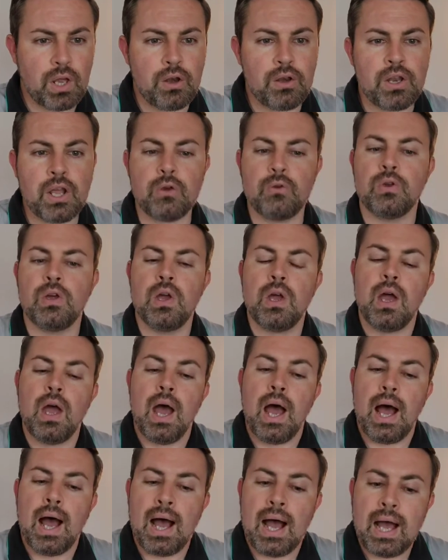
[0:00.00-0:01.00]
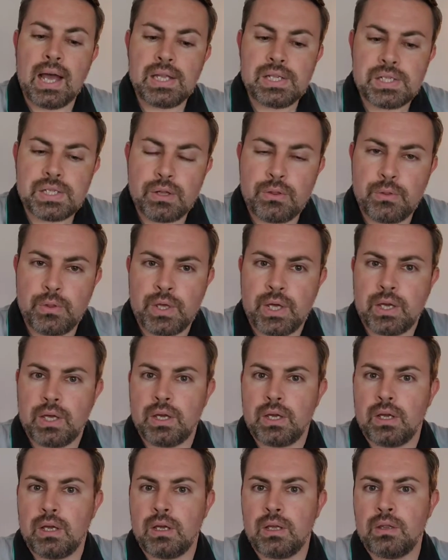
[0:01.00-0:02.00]
Now, as
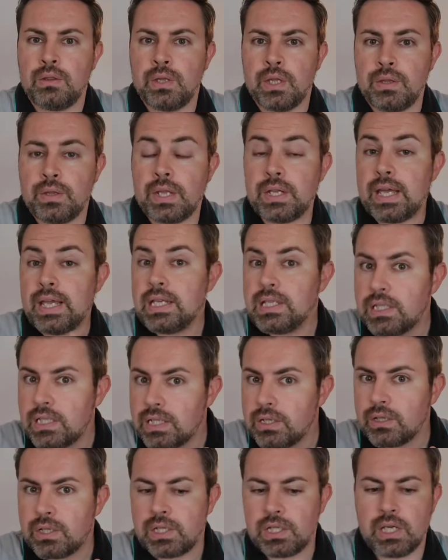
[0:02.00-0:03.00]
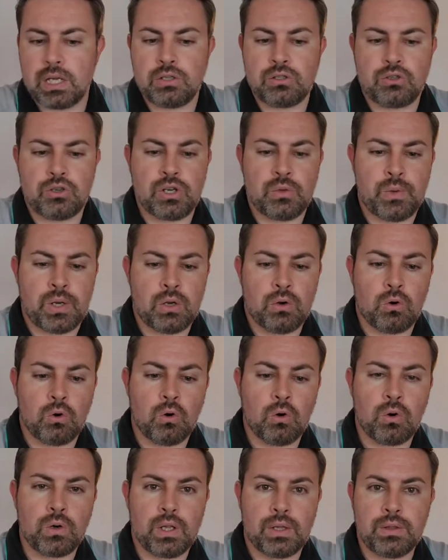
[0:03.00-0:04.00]
the 19th century went
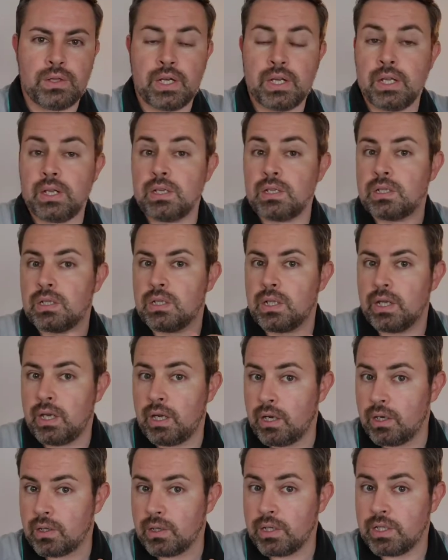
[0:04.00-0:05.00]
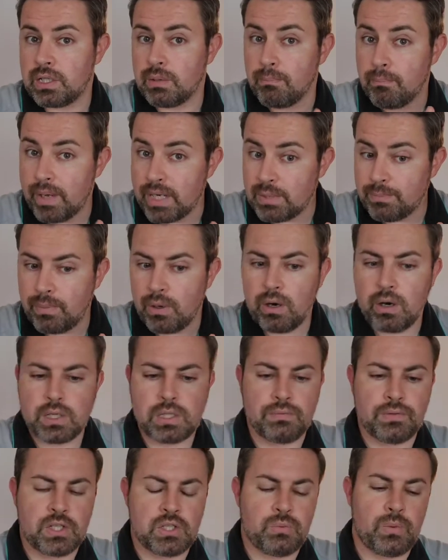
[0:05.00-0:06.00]
on and then into the early to mid part
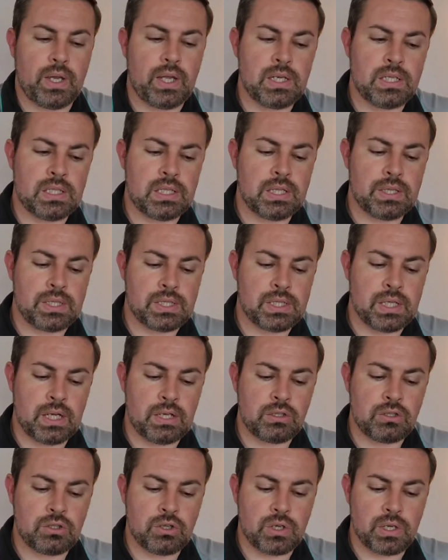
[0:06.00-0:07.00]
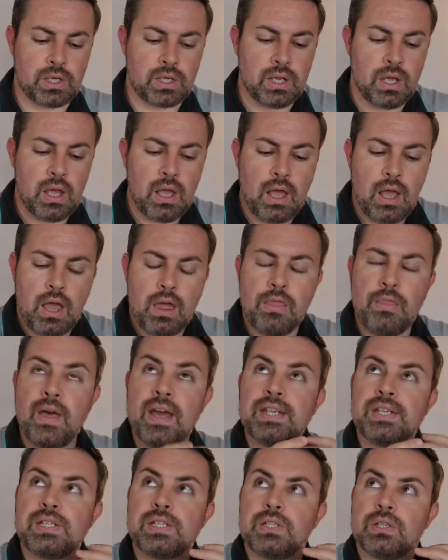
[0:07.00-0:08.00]
of the 20th century,
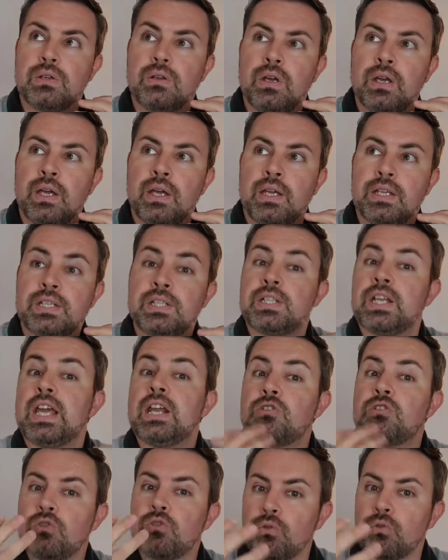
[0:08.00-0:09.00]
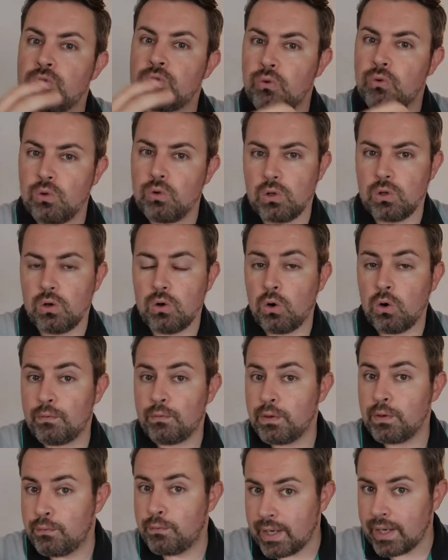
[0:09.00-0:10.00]
this central role of
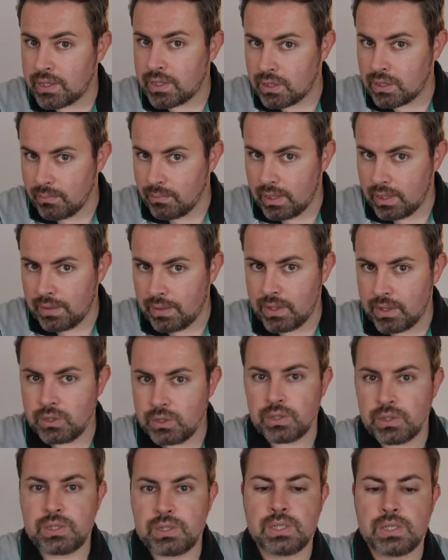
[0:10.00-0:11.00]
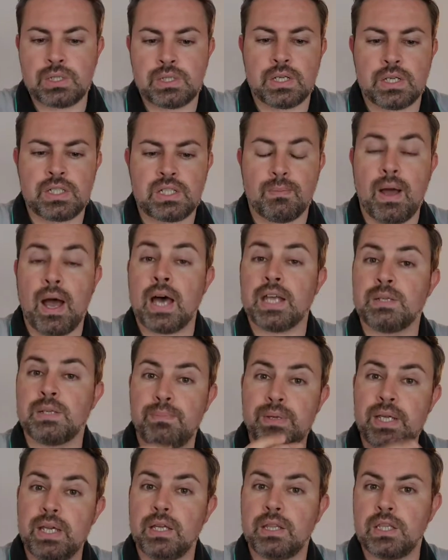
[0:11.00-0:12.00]
the victim in the justice system as
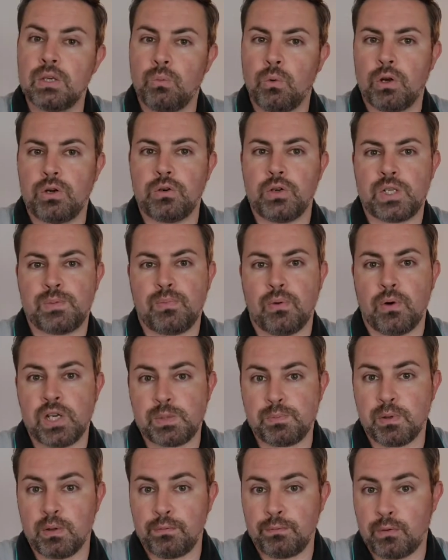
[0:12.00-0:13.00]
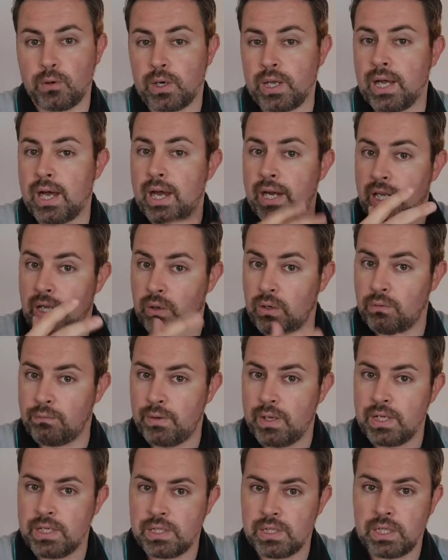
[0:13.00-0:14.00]
being the one responsible for carrying out
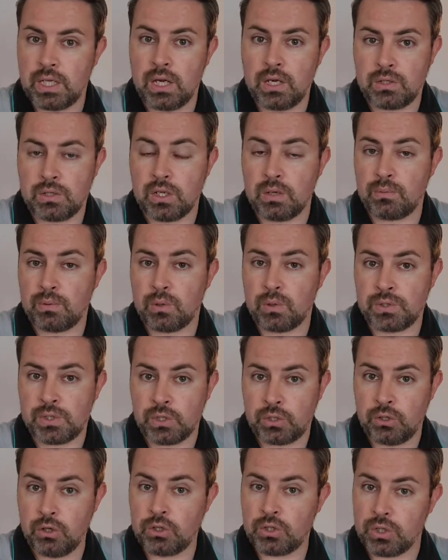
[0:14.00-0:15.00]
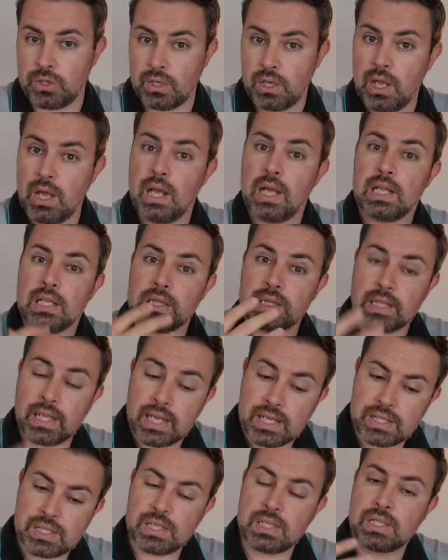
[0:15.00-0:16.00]
investigation and prosecution
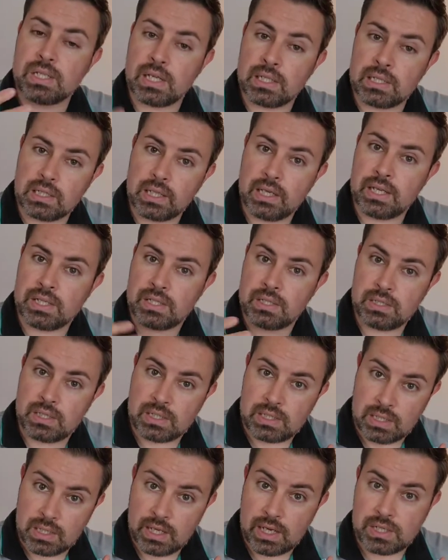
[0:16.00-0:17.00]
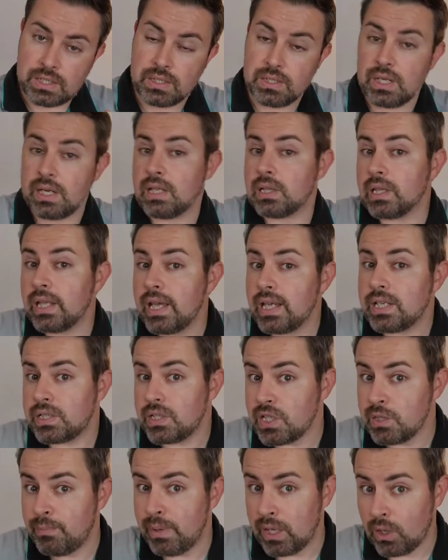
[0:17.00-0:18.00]
lessened and lessened and lessened. And it
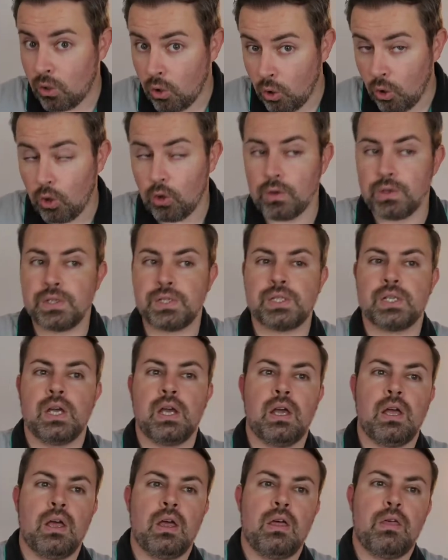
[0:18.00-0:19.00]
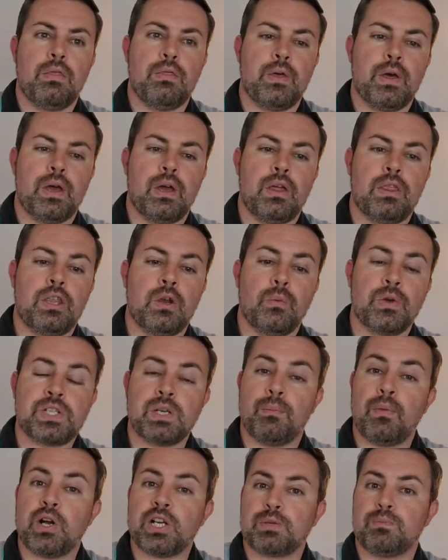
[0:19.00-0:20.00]
lessened because there was a
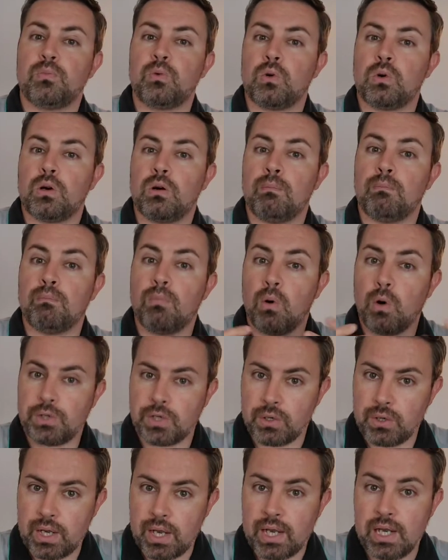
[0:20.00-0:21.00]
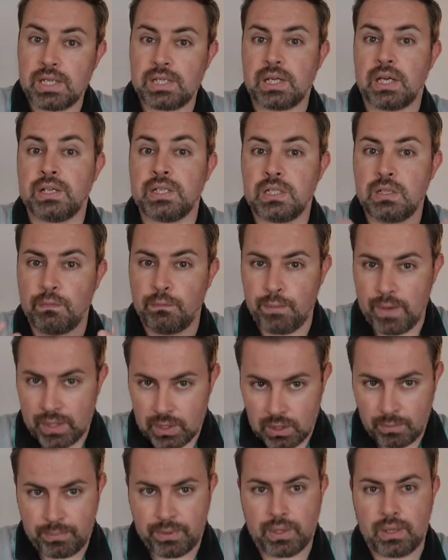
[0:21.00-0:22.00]
much more modernised and
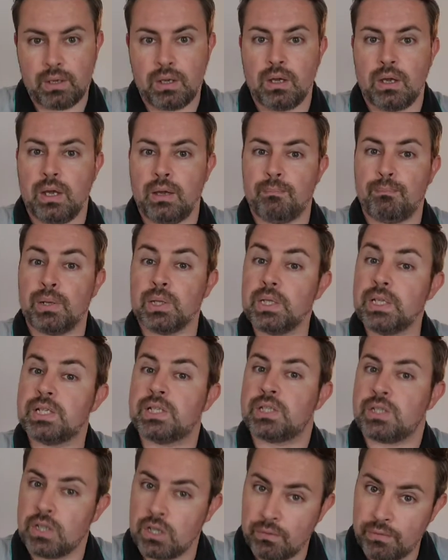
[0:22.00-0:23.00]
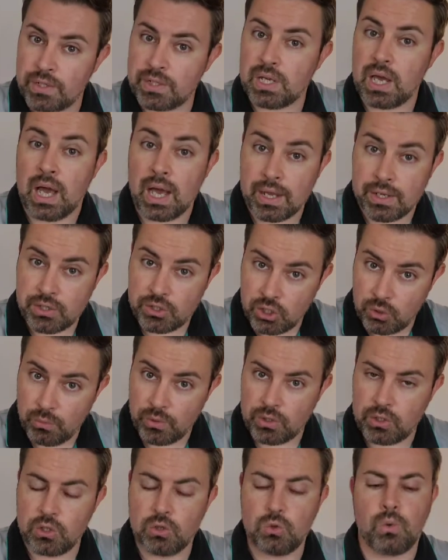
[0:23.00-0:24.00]
developing police service as you
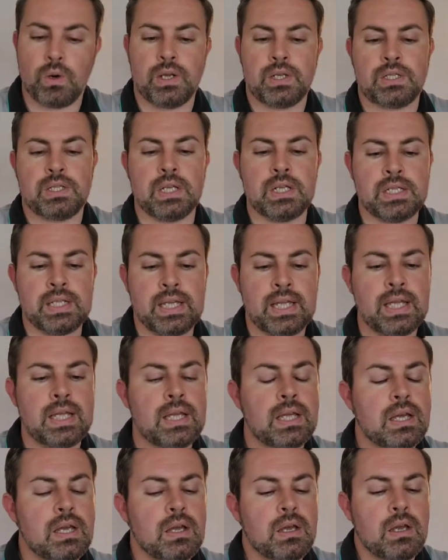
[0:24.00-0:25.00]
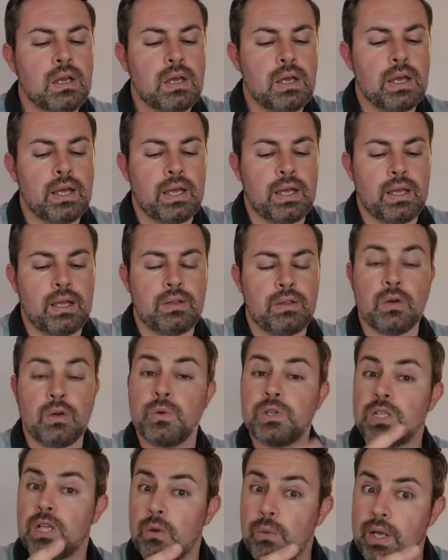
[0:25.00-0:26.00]
would know it today that
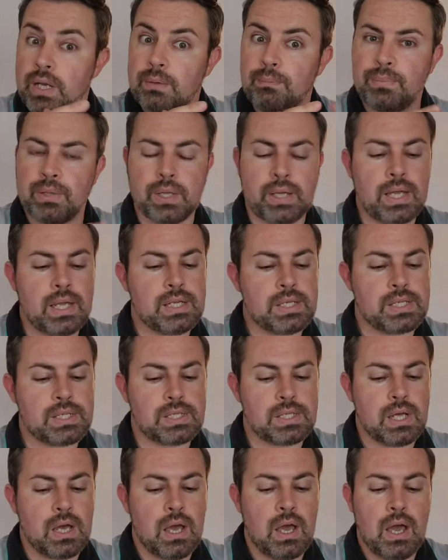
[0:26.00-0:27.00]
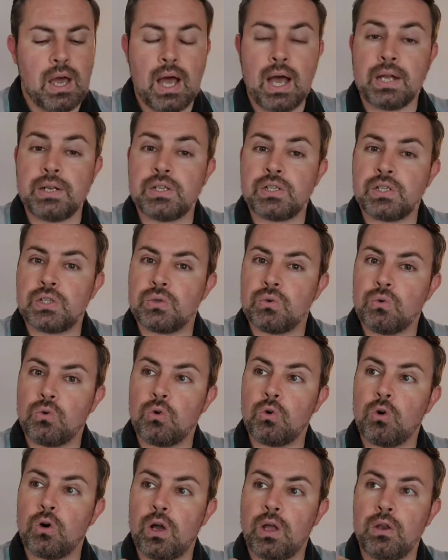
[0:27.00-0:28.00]
was now in place. And
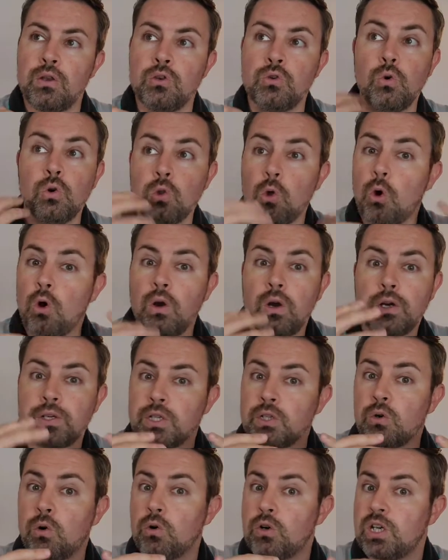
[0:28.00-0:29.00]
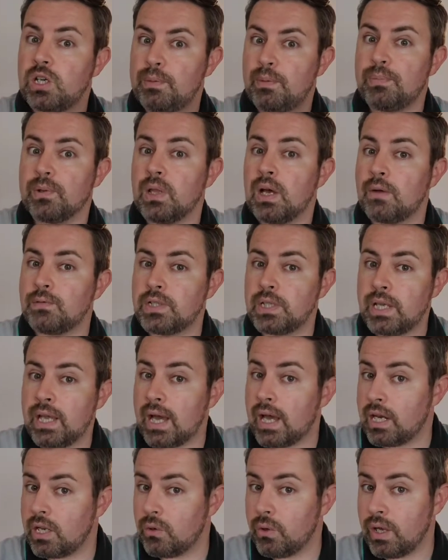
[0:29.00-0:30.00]
so no longer did ordinary people have to
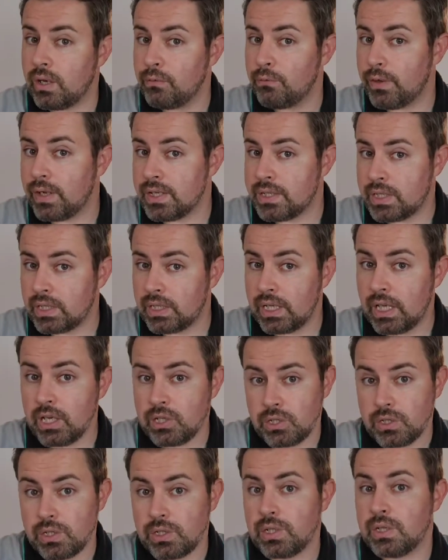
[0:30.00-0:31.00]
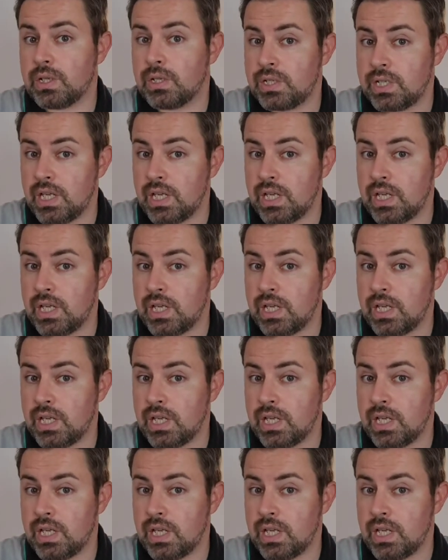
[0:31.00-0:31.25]
carry out investigations to the